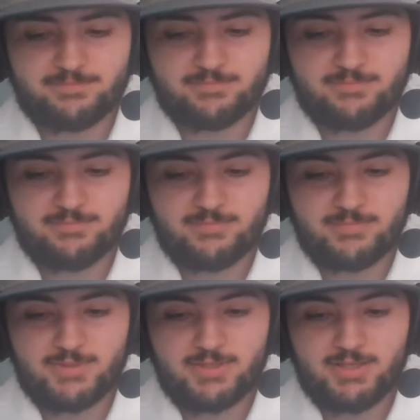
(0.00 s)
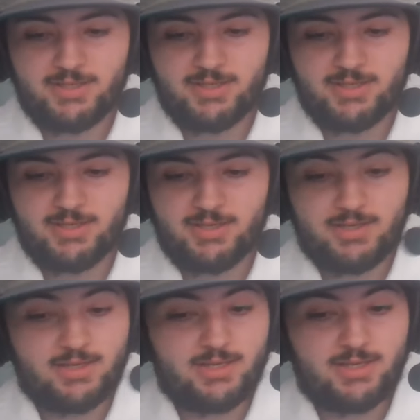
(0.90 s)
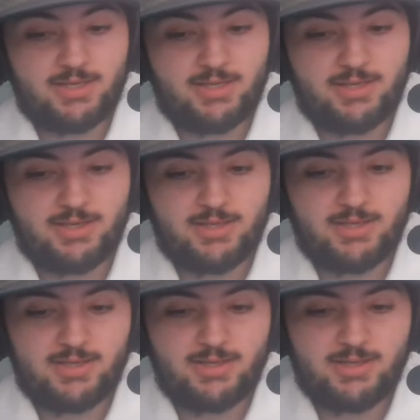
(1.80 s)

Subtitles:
[no speech]